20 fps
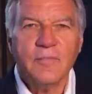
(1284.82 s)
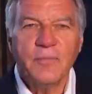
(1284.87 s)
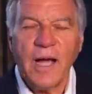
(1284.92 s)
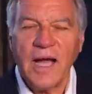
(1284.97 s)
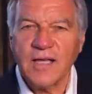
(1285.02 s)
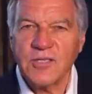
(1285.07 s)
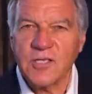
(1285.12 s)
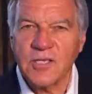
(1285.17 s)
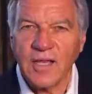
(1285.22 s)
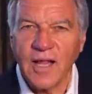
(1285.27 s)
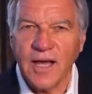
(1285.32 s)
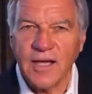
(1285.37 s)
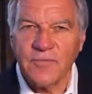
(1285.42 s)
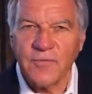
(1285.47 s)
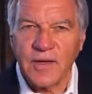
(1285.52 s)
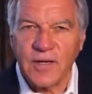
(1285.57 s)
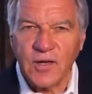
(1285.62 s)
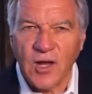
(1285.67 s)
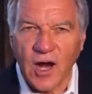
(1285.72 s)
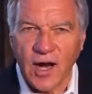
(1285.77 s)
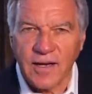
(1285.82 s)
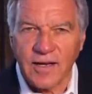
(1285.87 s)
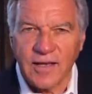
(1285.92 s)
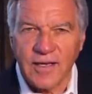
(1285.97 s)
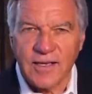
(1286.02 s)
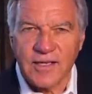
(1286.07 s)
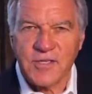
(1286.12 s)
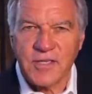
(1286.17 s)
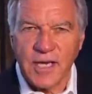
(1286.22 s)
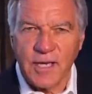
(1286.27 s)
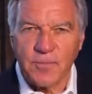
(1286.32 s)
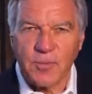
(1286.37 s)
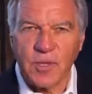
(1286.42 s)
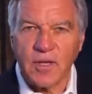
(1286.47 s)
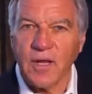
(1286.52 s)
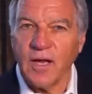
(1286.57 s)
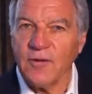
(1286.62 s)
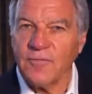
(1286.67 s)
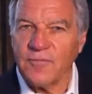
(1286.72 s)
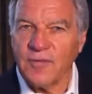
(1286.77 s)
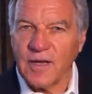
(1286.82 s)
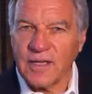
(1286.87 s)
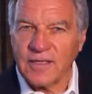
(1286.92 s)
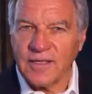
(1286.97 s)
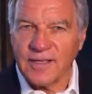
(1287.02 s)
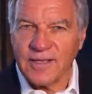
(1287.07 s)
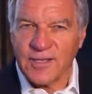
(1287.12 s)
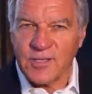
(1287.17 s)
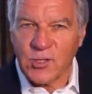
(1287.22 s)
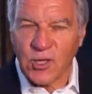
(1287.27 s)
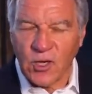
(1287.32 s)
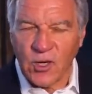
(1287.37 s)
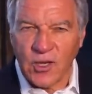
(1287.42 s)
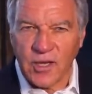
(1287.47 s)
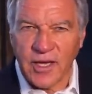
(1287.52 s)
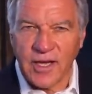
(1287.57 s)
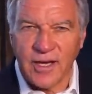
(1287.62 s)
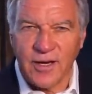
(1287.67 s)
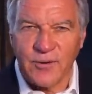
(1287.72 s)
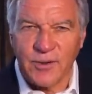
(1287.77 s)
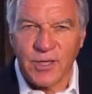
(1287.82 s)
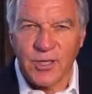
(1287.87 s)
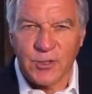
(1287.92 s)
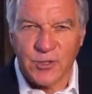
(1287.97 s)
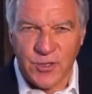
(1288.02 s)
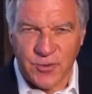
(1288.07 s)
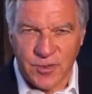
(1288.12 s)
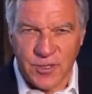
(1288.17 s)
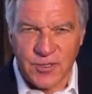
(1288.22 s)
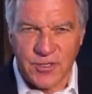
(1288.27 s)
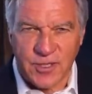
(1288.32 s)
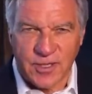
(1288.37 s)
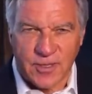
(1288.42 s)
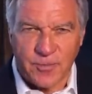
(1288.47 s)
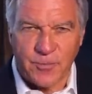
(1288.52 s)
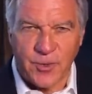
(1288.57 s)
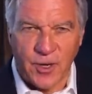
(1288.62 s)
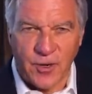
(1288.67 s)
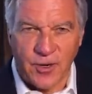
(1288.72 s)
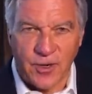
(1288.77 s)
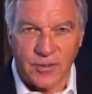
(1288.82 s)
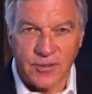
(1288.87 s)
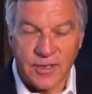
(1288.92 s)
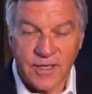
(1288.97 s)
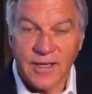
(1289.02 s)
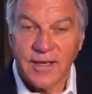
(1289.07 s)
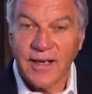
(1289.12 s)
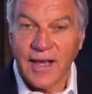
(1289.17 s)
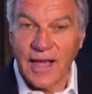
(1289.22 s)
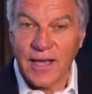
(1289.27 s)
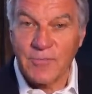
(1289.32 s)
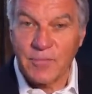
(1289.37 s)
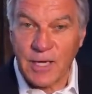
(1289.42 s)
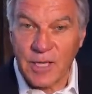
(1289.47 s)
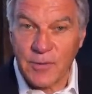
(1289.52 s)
Pat's life and godly example affected us all here in the Jerusalem Bureau and